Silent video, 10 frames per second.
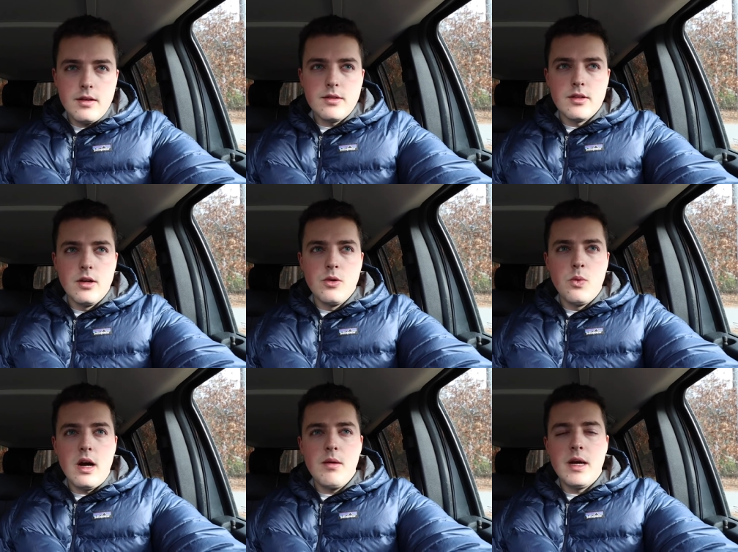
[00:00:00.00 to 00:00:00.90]
So
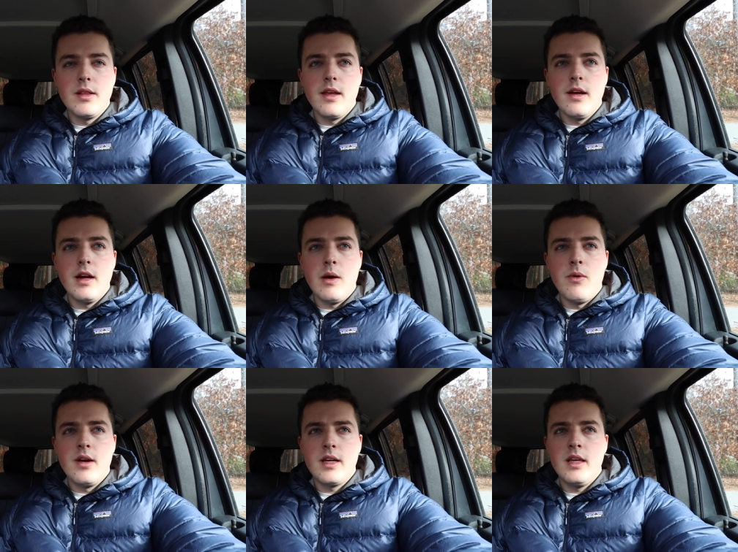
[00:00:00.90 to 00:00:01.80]
while I'm out there, I
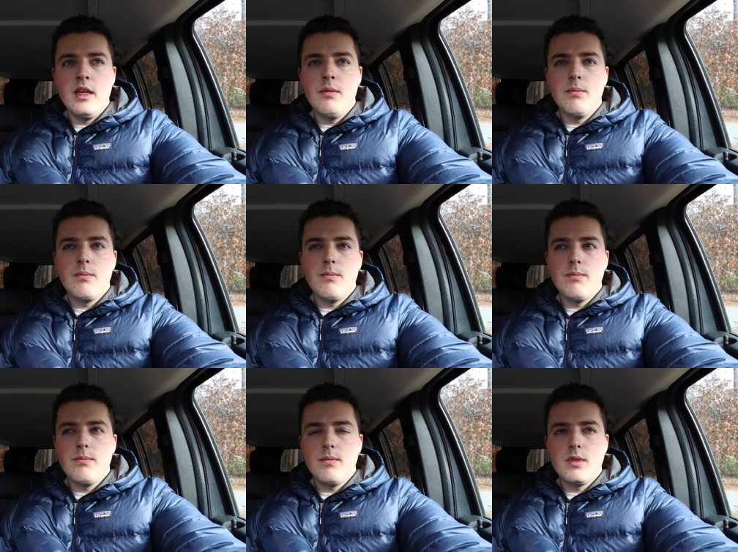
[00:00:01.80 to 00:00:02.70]
want to keep
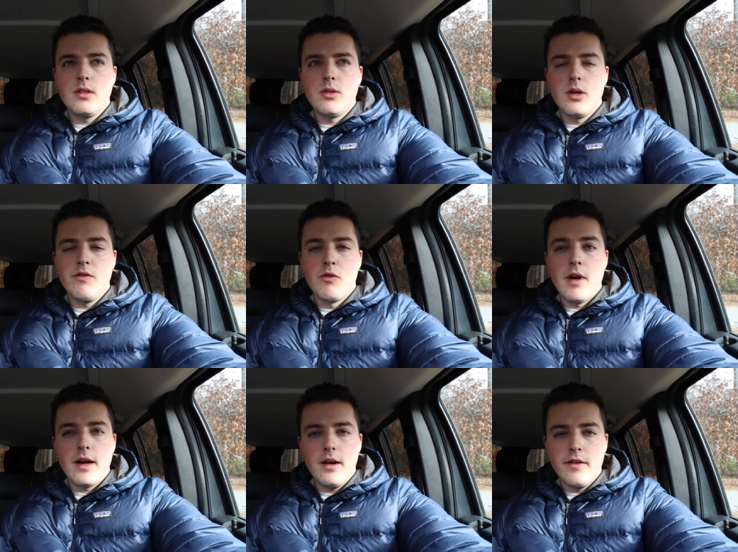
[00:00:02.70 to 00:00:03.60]
sort of a
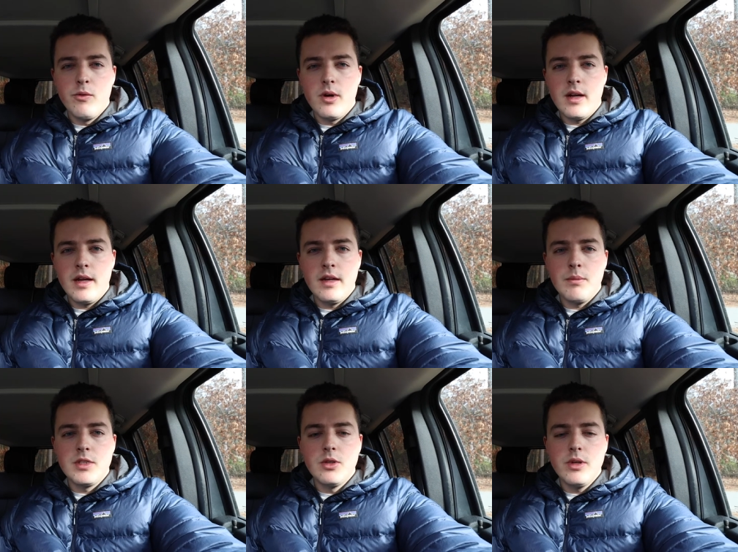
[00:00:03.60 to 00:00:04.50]
record of what I end
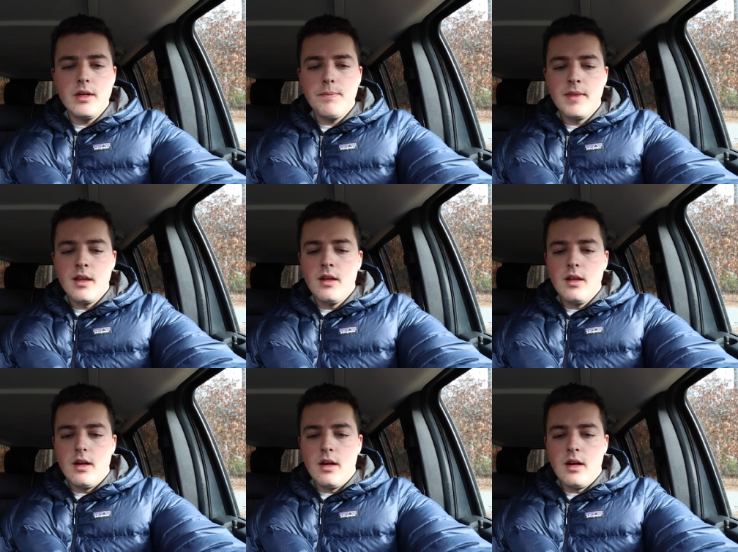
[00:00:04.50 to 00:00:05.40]
up doing,
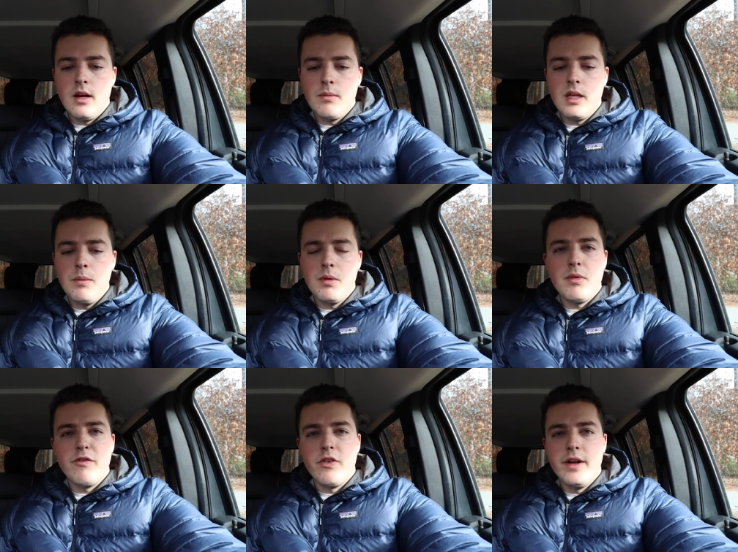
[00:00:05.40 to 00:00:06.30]
keeping
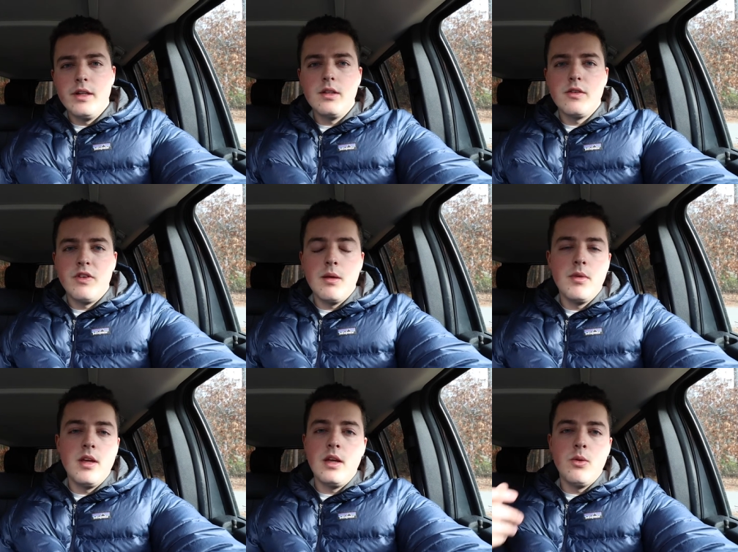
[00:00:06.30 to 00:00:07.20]
my friends,
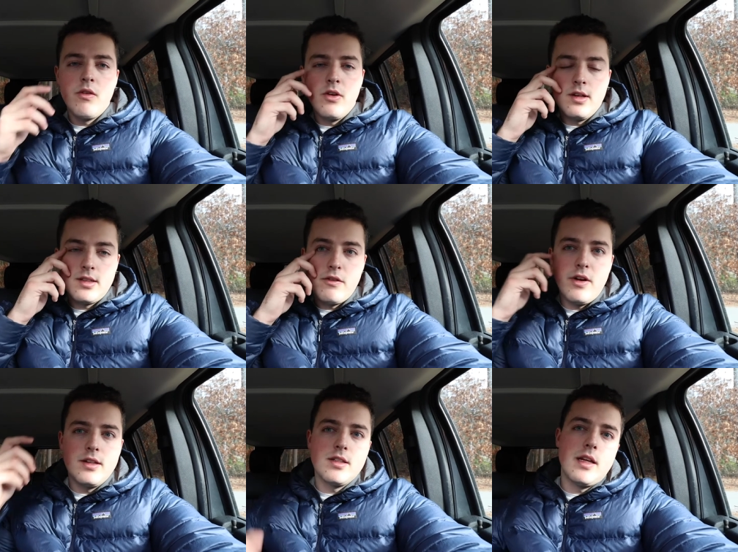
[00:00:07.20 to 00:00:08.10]
family, and whoever else that
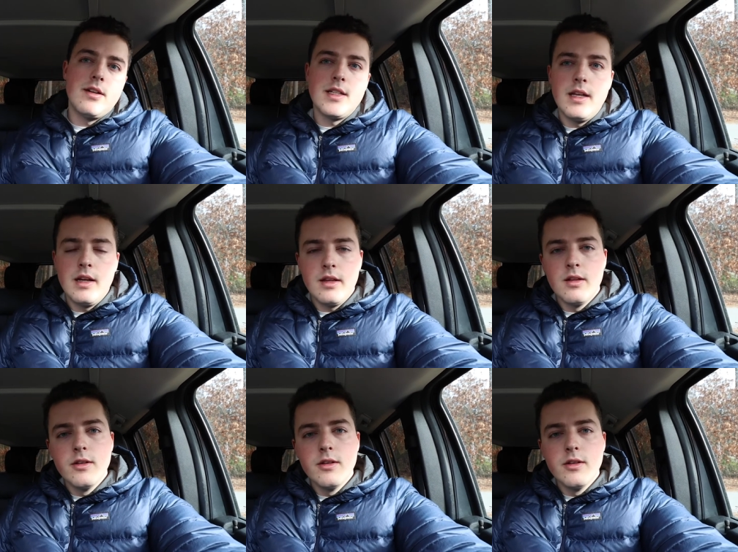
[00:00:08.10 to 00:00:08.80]
finds this entertaining in the